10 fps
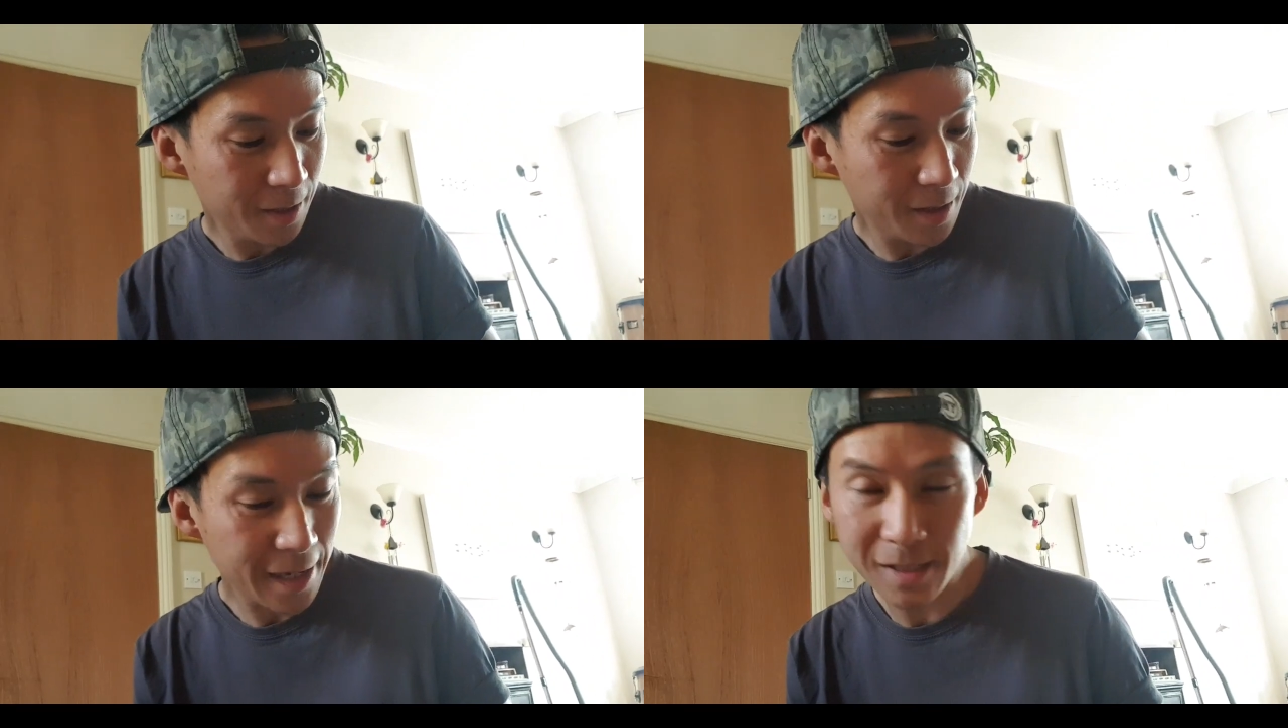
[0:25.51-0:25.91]

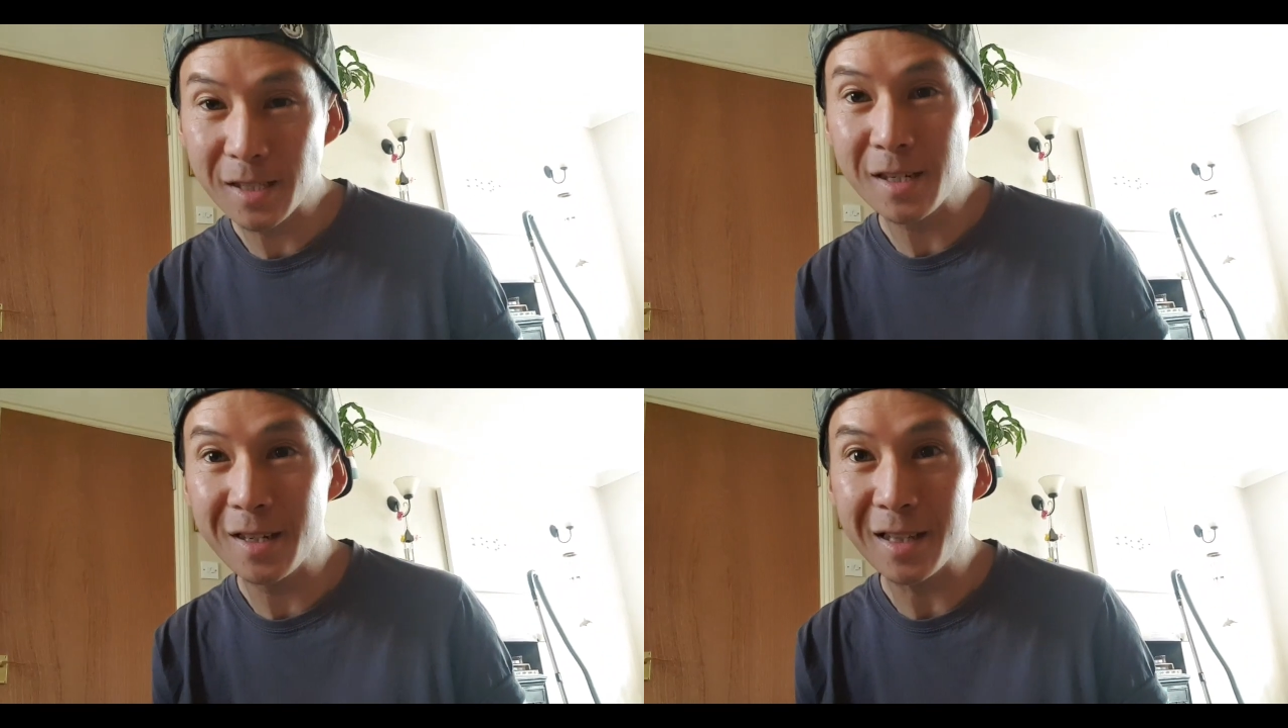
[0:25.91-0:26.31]

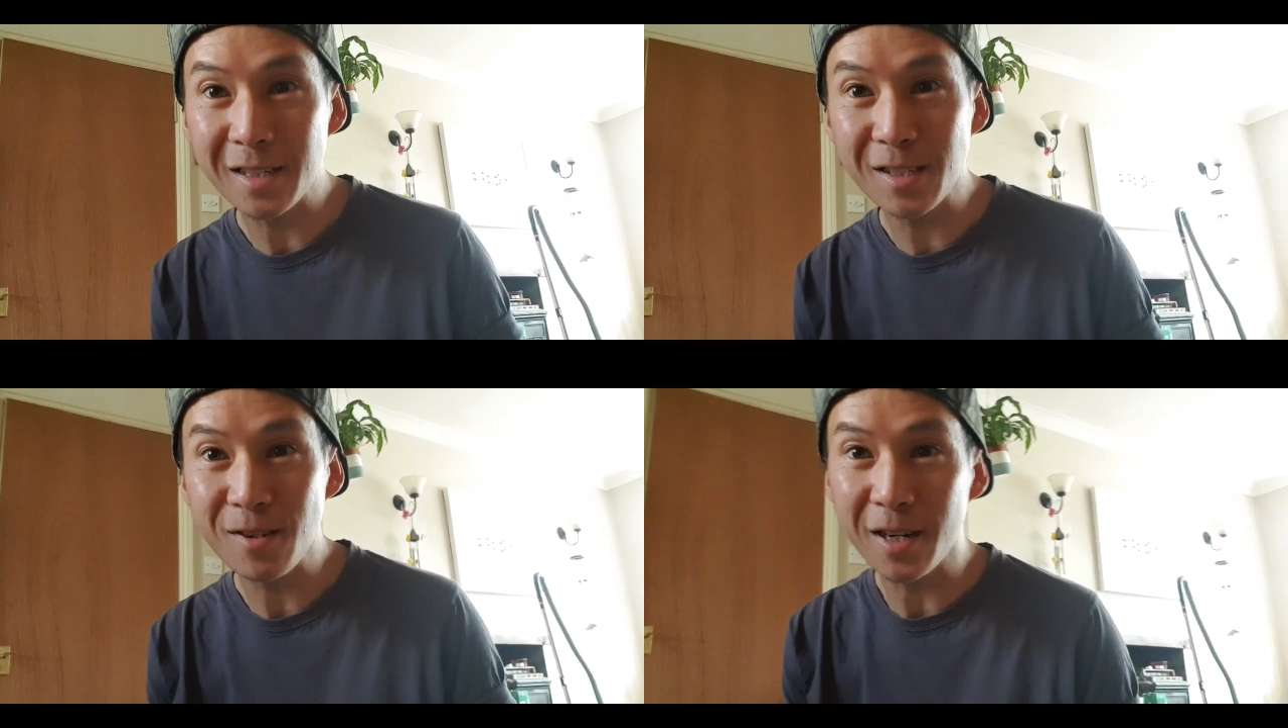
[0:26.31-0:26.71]
let's uh,
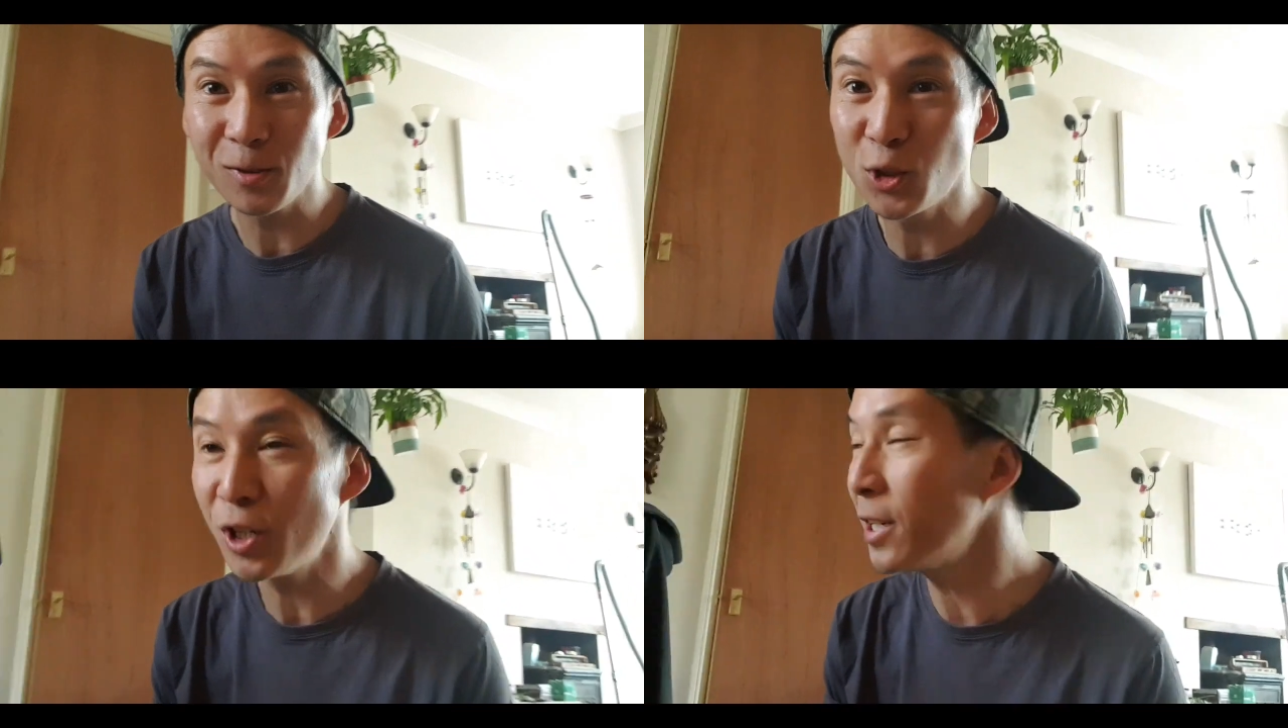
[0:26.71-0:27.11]
let's start
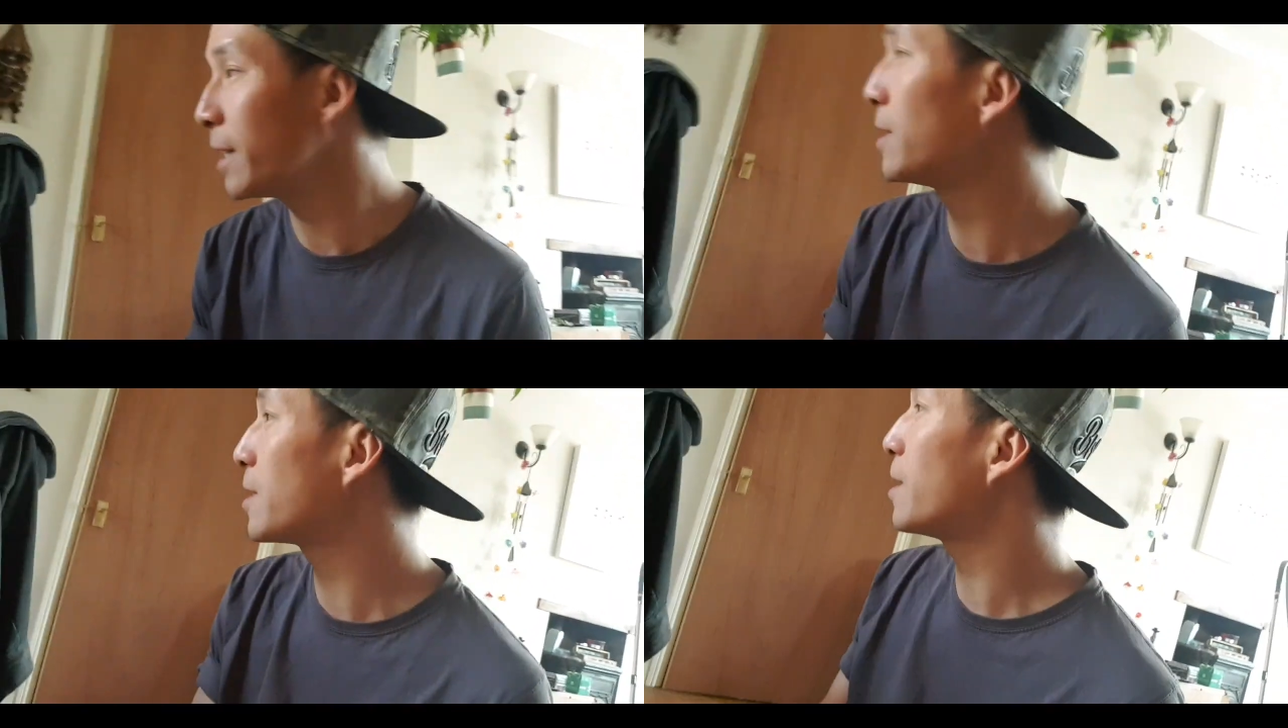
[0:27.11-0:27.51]
our
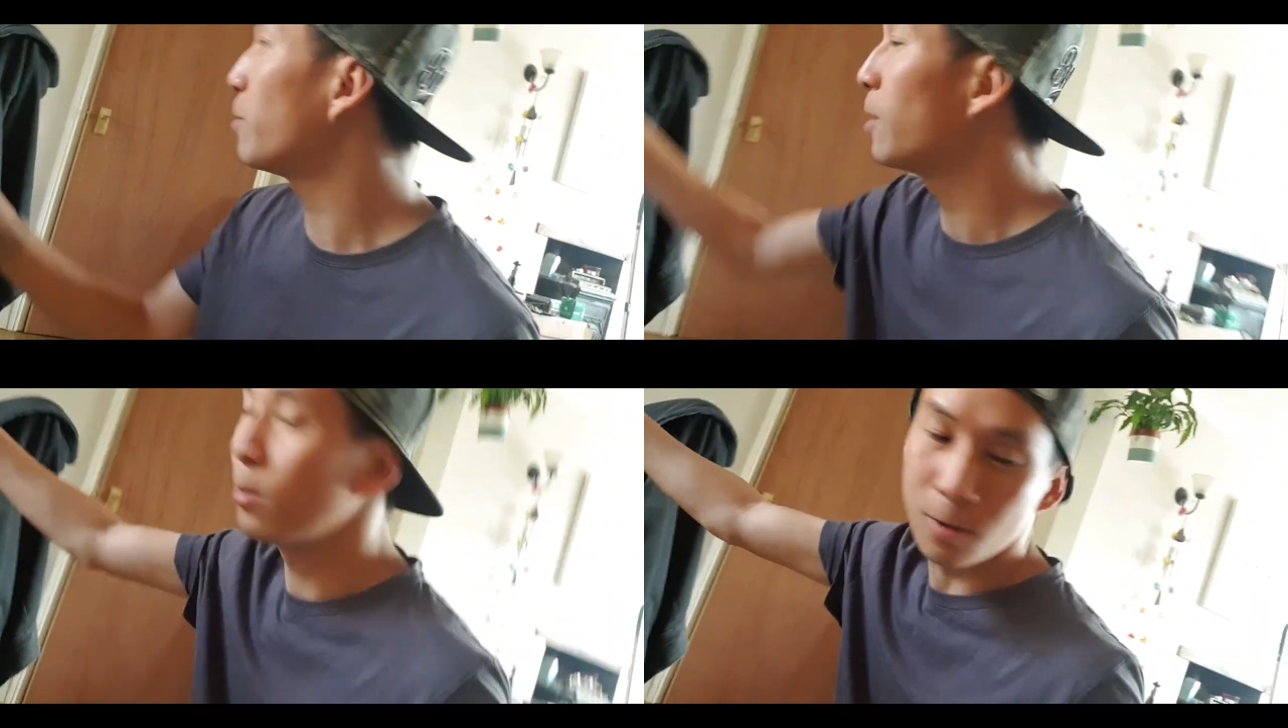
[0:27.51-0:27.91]
journey so
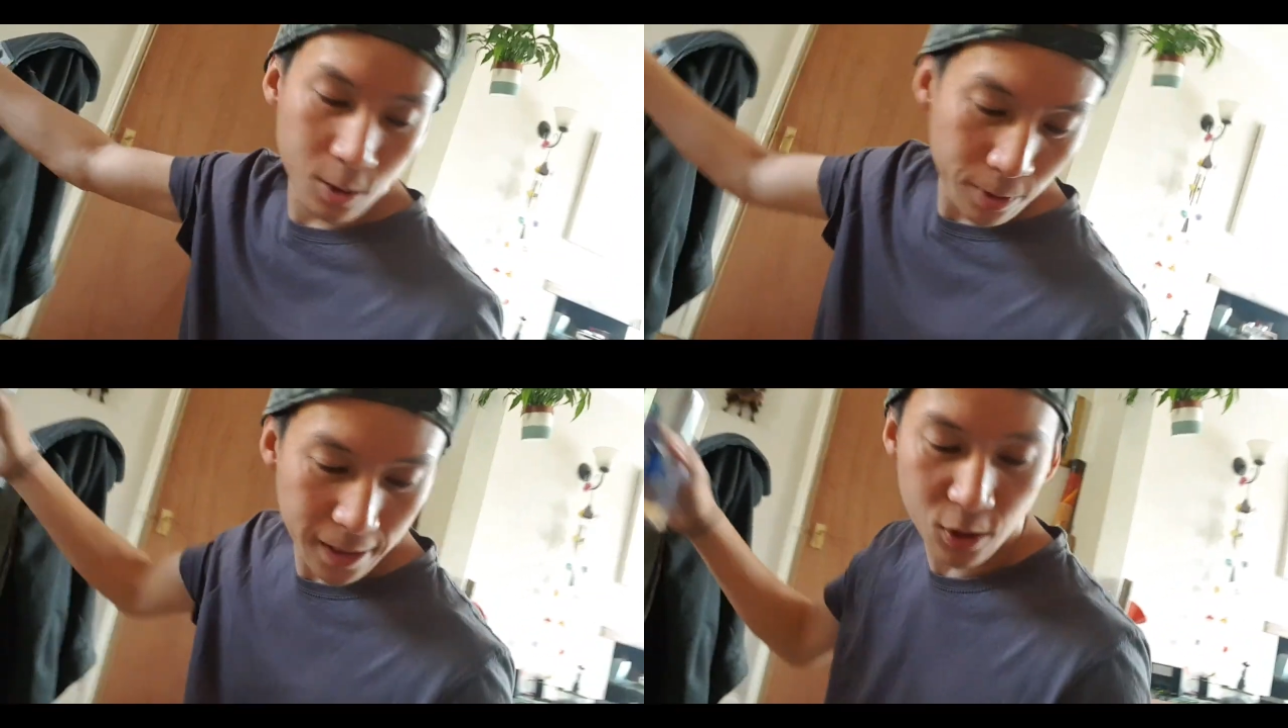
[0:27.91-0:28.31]
what
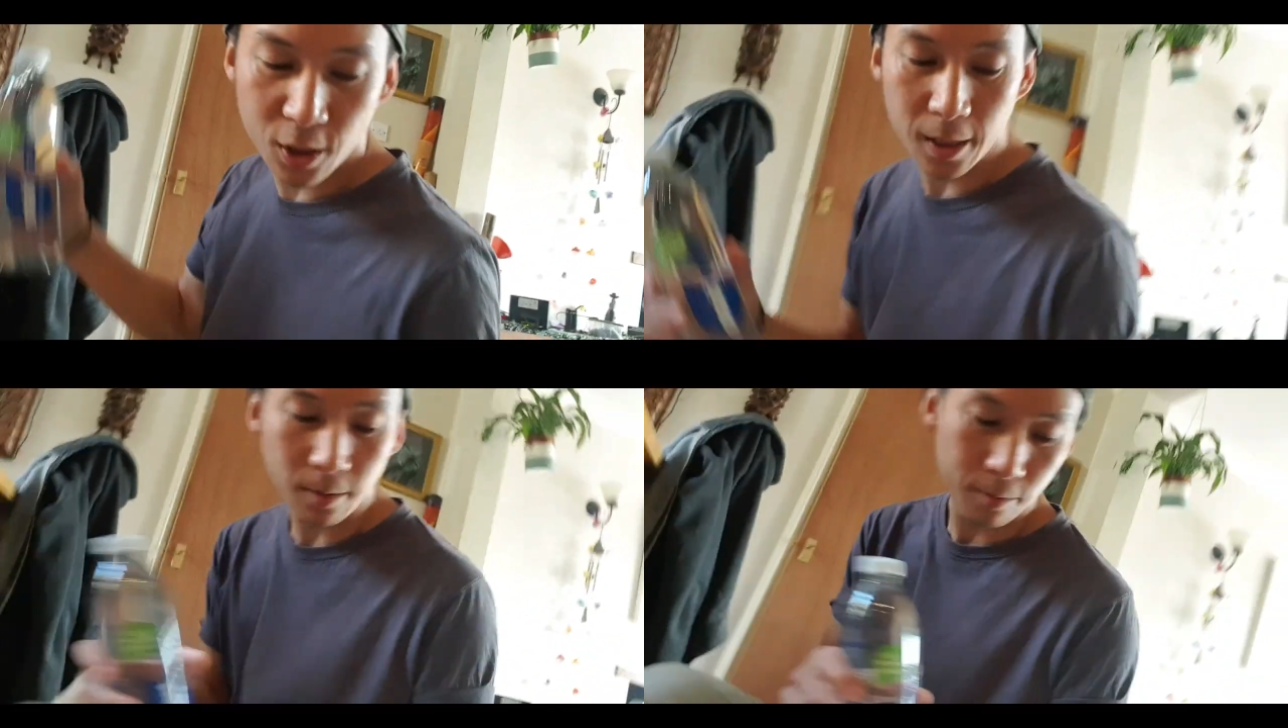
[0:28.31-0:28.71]
do we need
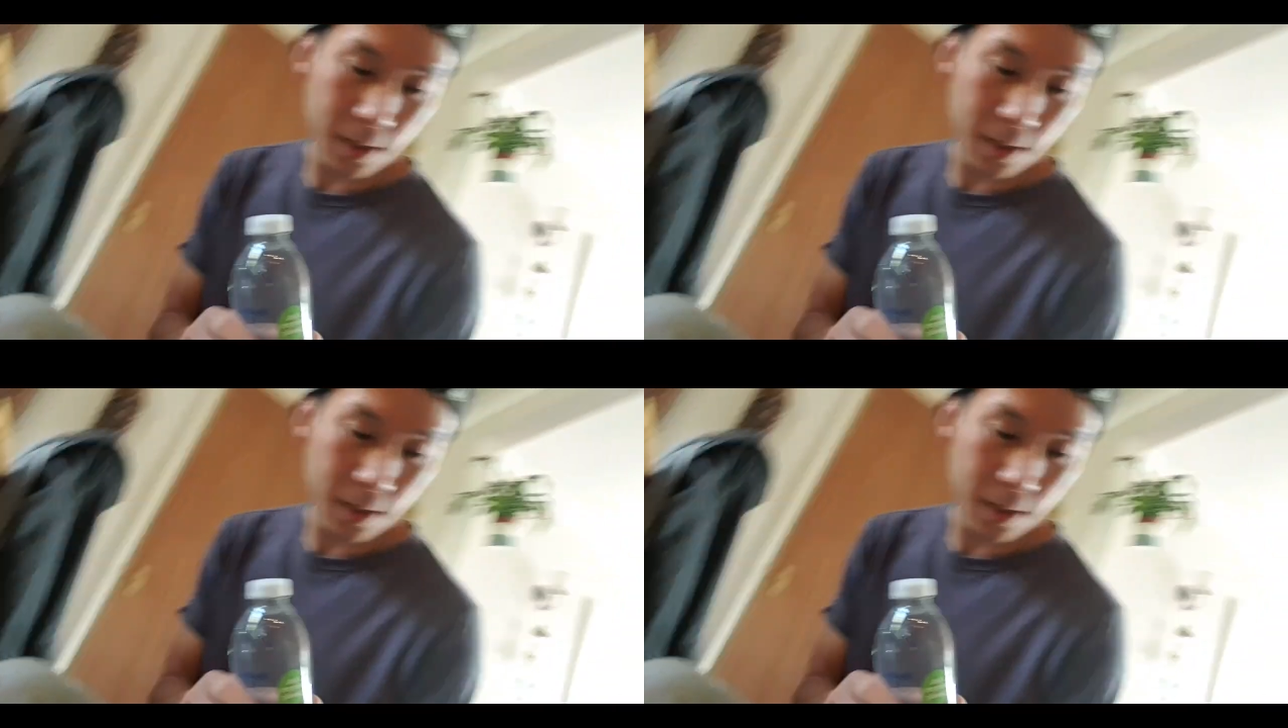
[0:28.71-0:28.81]
Qi?